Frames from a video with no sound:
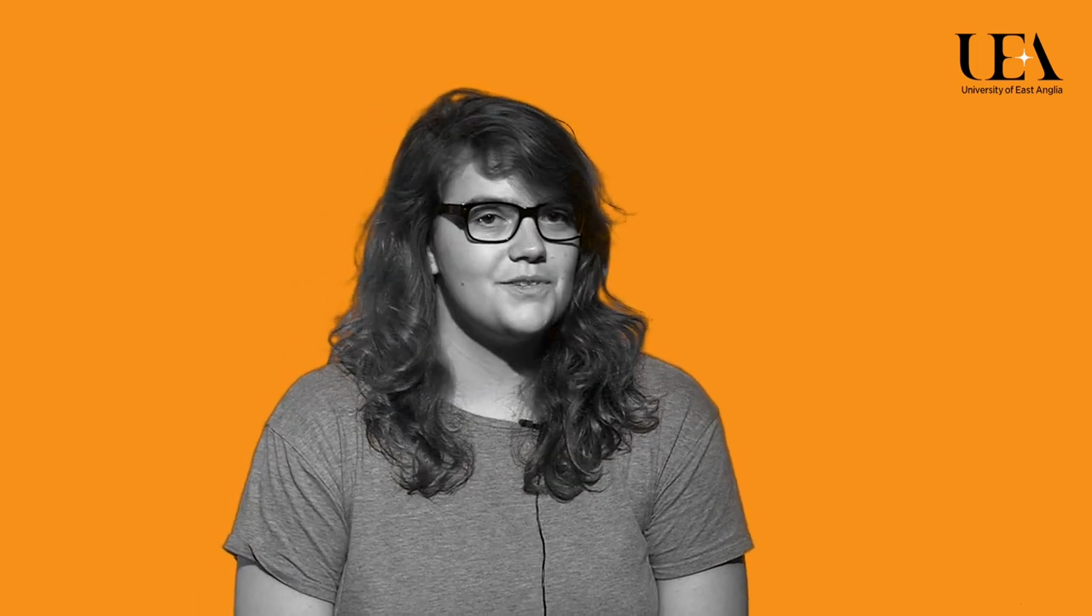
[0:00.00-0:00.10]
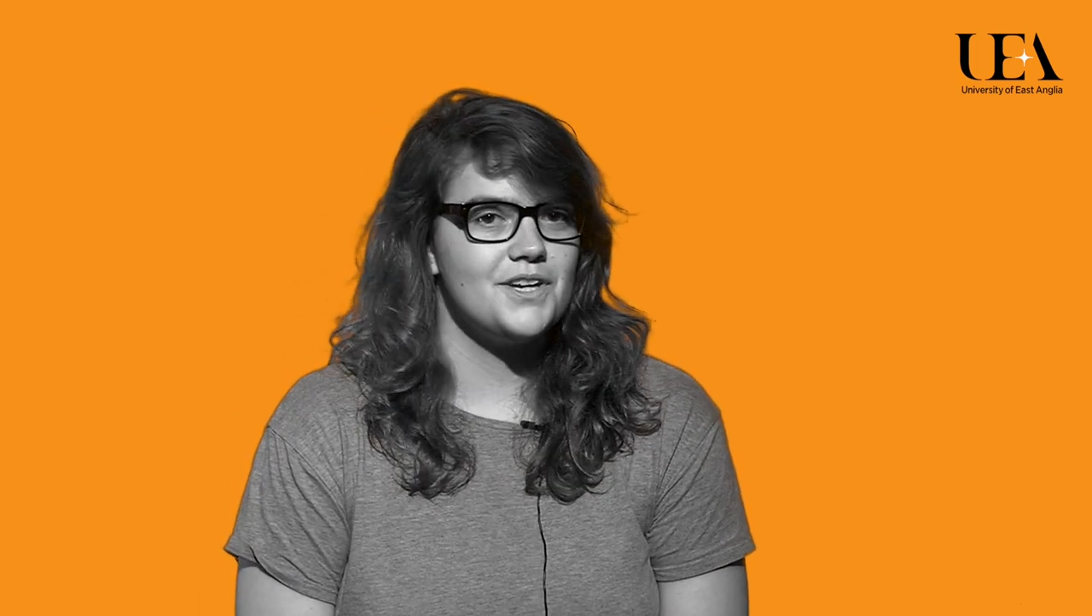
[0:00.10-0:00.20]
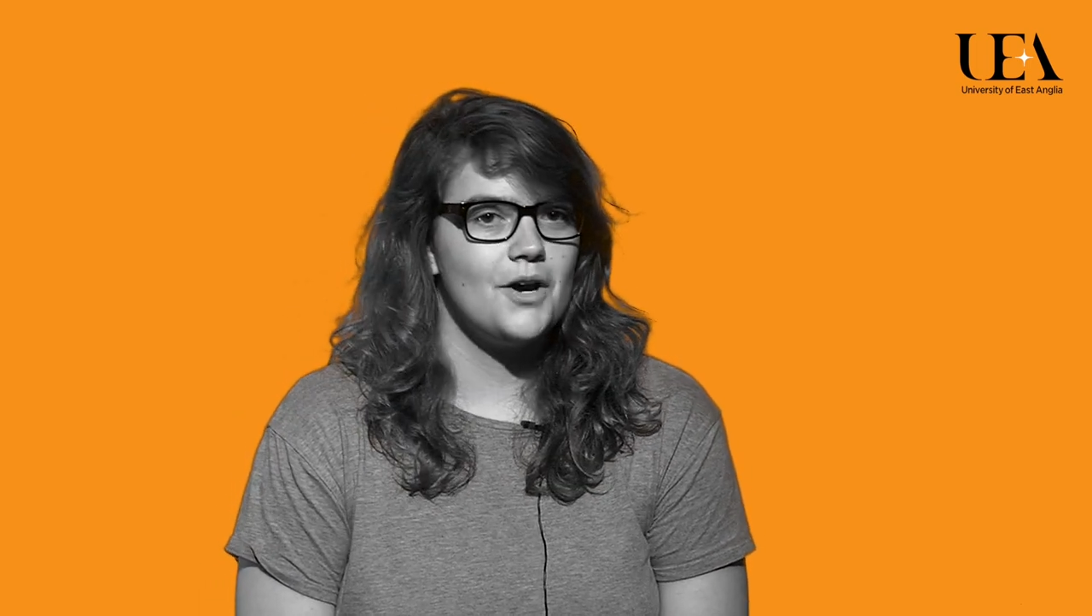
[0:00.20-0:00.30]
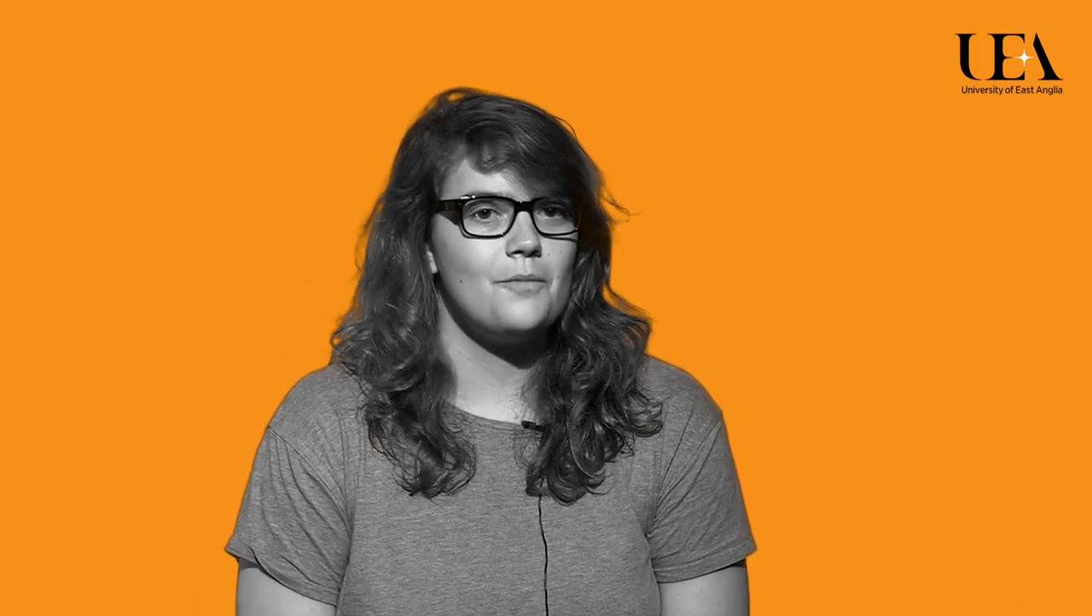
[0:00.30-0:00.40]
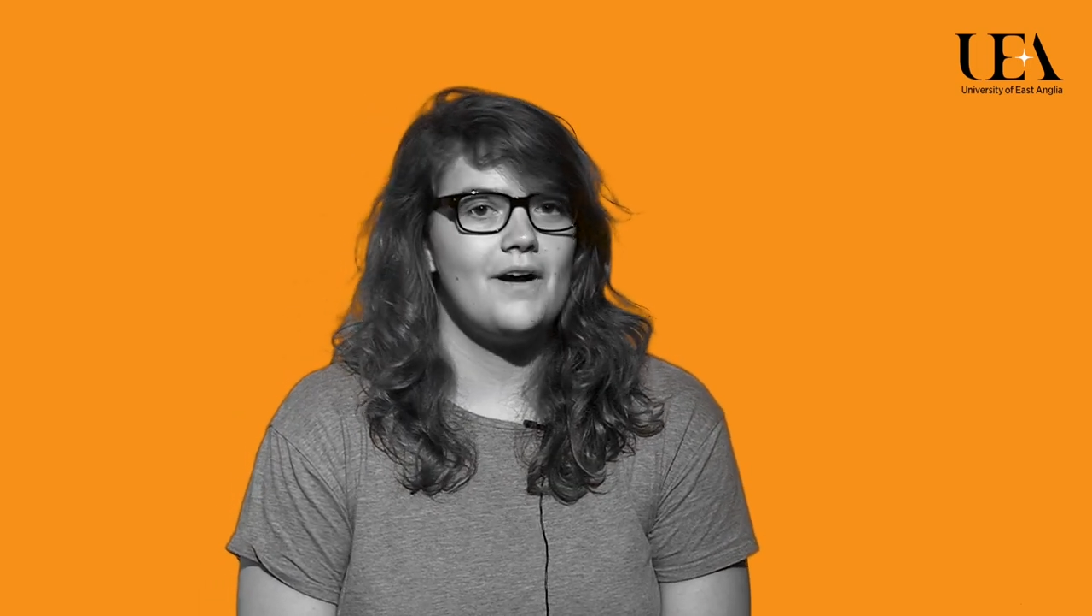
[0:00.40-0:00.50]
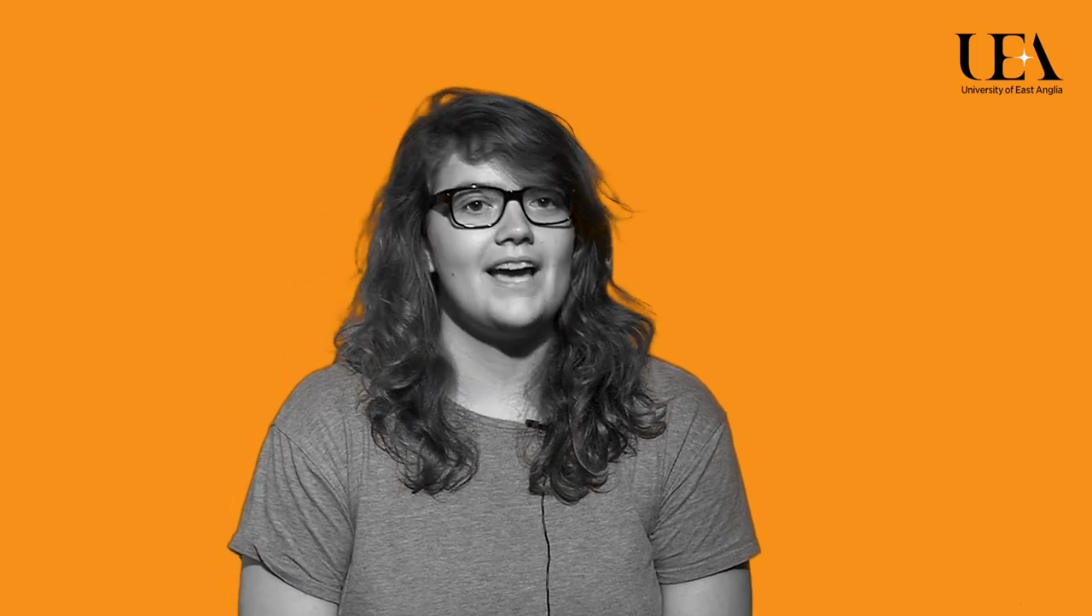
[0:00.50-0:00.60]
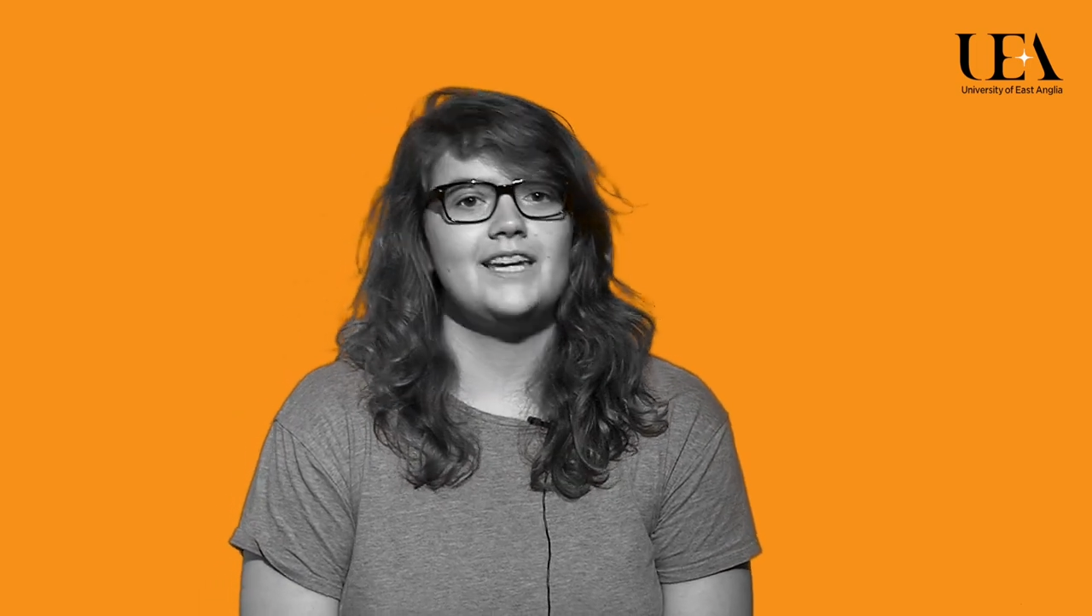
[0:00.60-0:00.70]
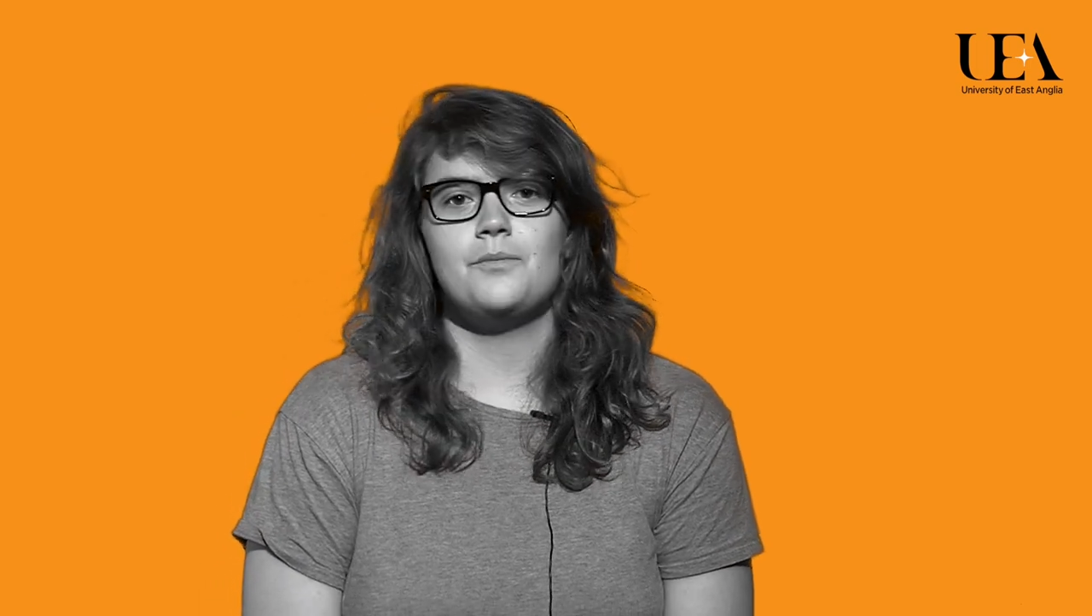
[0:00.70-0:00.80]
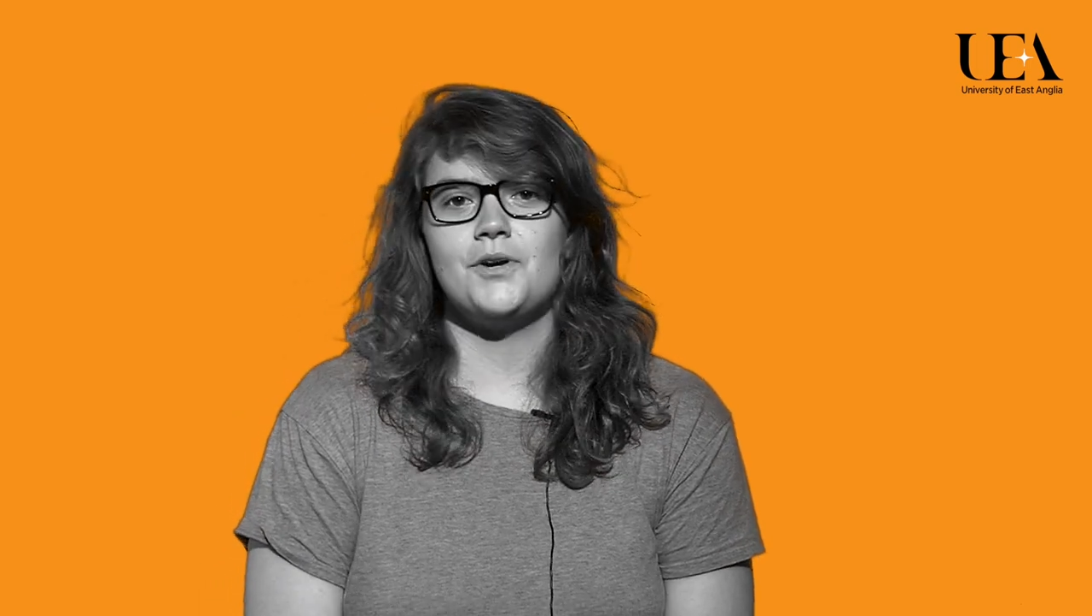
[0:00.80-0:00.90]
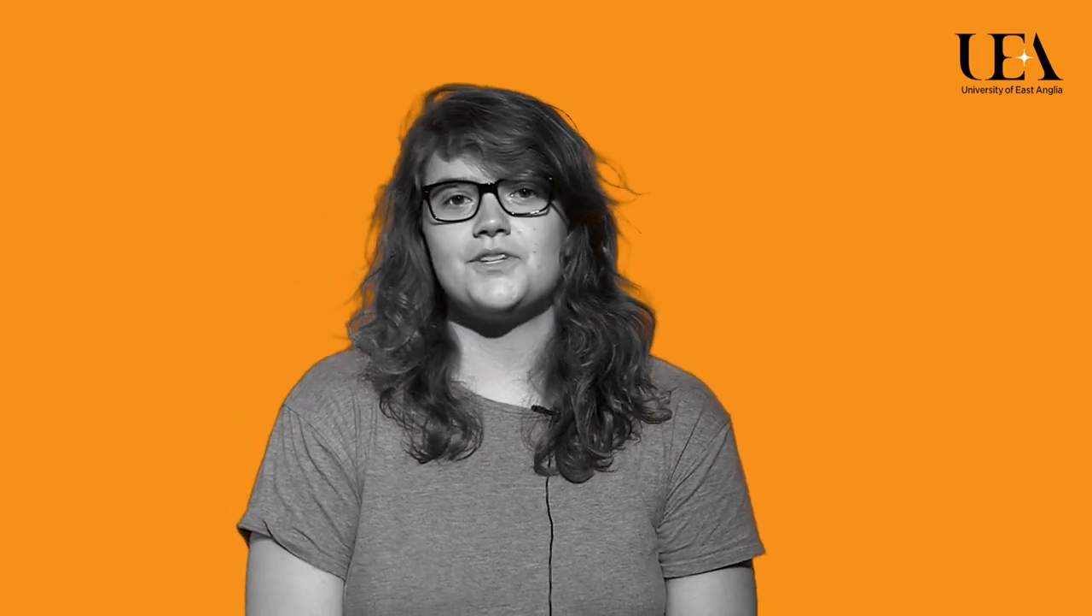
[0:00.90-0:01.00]
to know about
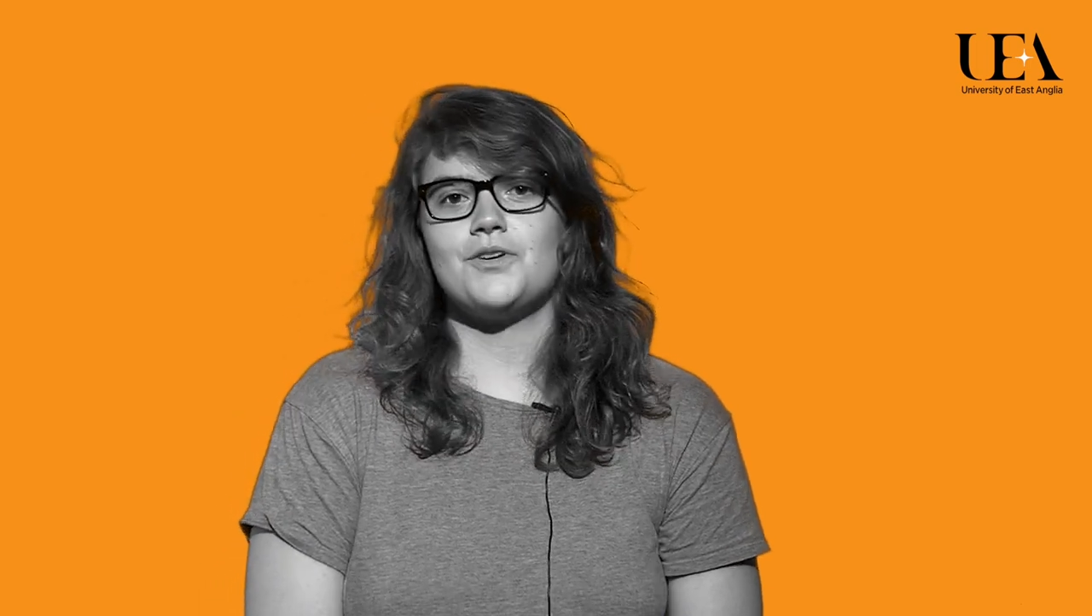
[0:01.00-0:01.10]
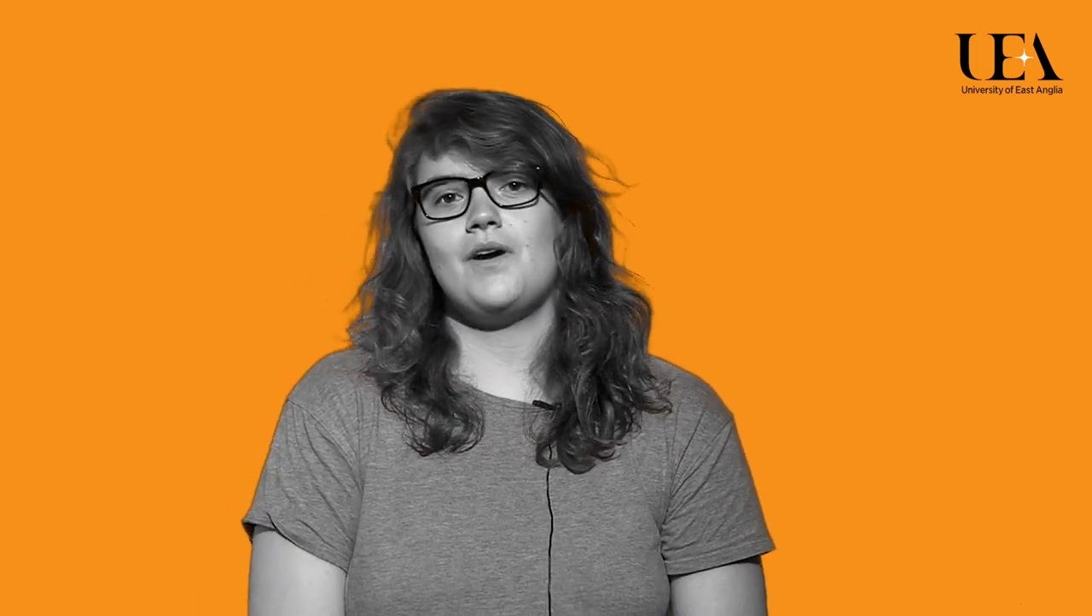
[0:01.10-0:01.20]
any books